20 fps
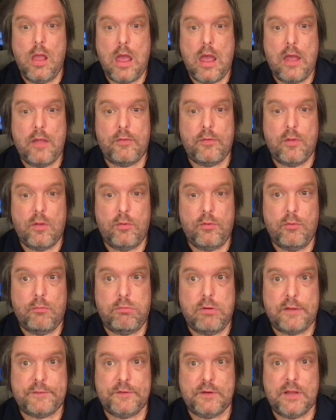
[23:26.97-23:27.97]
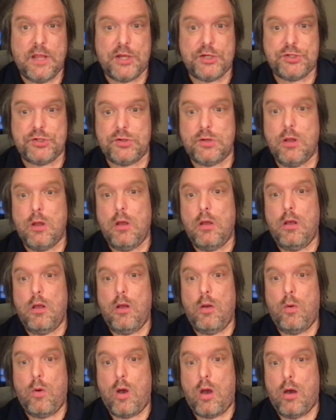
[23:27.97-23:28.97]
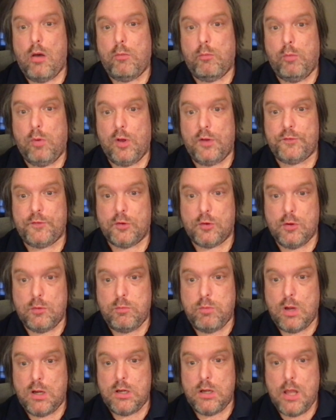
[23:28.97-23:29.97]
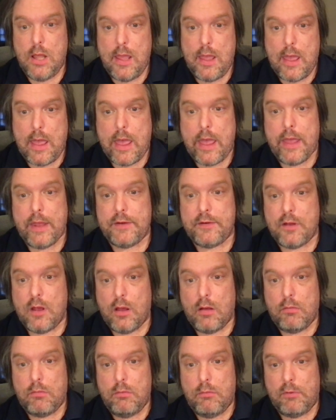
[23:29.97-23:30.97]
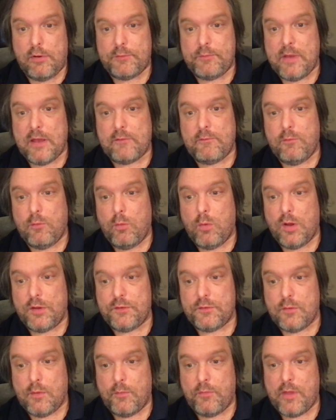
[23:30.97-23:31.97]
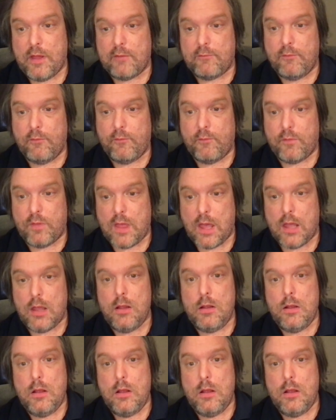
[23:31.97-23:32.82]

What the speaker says: and the resignation was a good one and a respectful one, so I'm thankful for that.